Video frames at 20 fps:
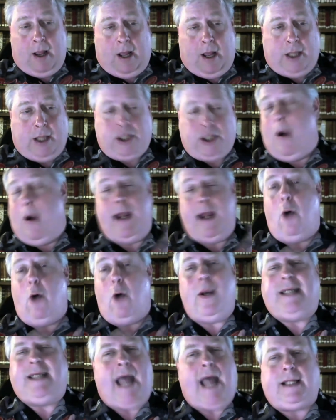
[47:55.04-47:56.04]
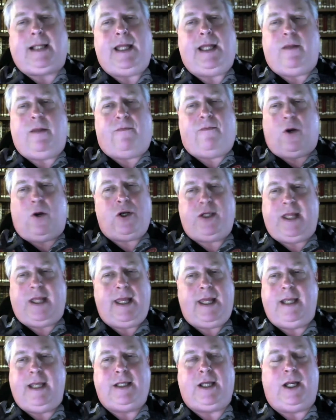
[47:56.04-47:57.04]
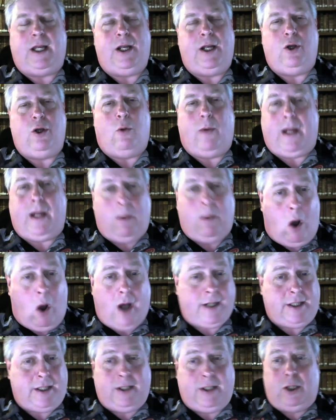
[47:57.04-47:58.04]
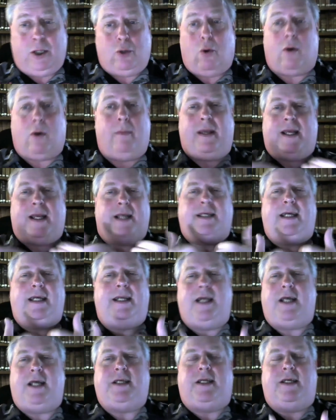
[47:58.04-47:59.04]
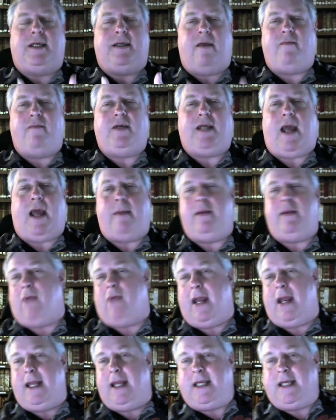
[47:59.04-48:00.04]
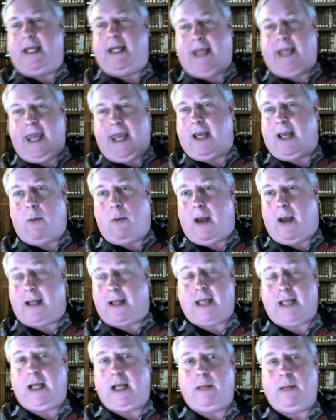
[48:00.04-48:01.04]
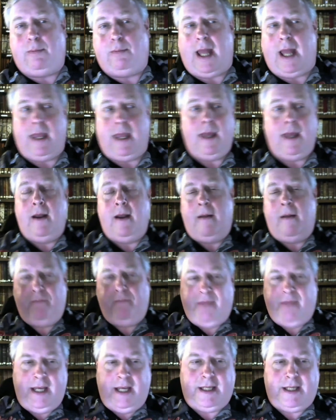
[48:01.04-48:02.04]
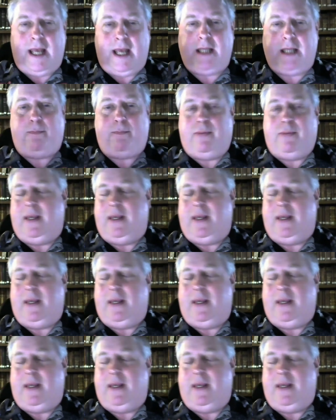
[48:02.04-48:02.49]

So I know exactly the first thing he's going to do when he walks in the door, because he does this every time he rains and he can't go outside to play. He says,